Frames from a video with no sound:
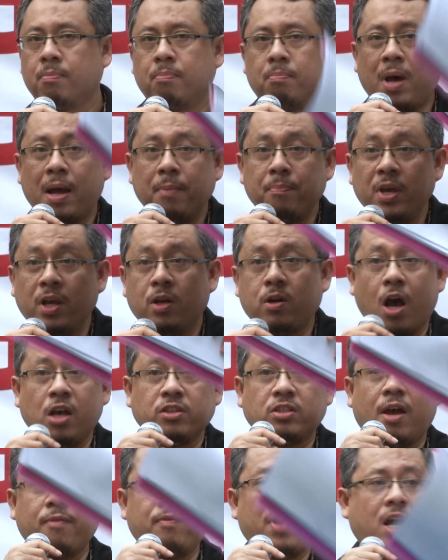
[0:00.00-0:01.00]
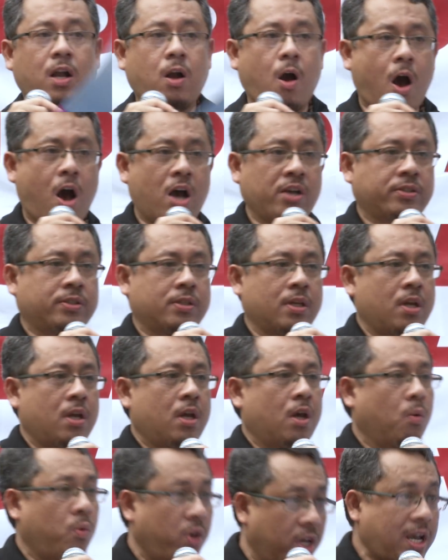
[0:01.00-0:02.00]
but because of the cause,
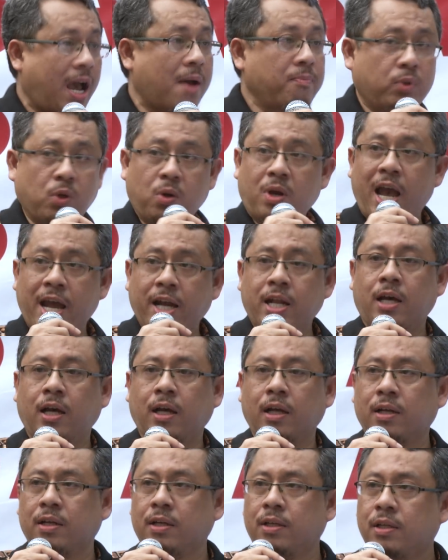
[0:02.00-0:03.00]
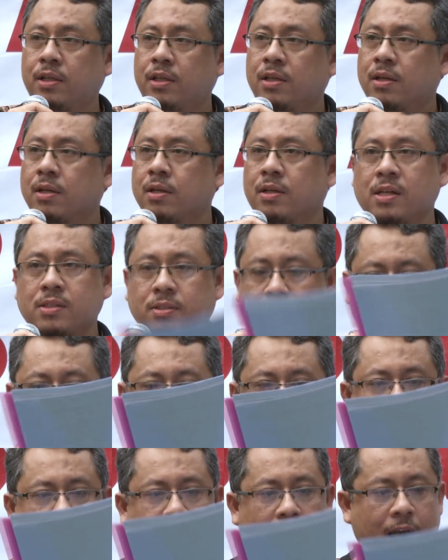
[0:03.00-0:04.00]
we come together. The
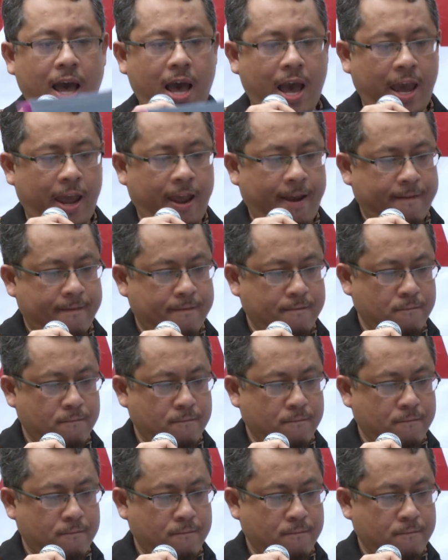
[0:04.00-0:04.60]
stakes are high.